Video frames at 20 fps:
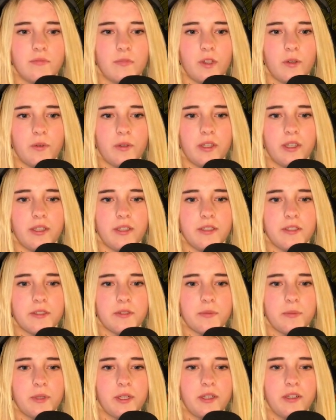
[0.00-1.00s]
Okay,
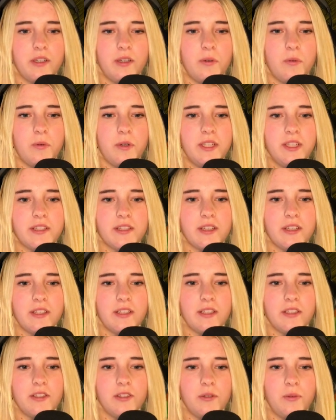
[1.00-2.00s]
so we are now inside
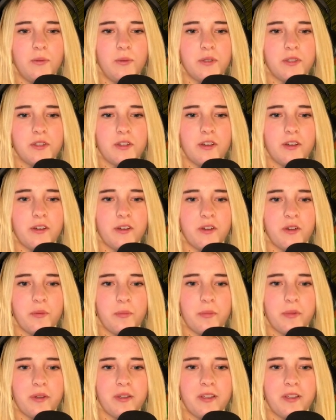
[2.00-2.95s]
a yolk shop.